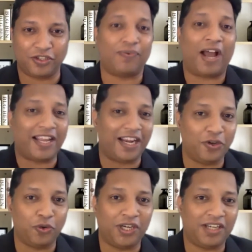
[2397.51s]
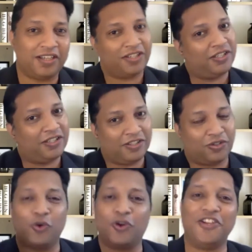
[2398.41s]
If I can do it,
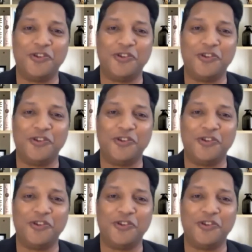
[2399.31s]
so can you.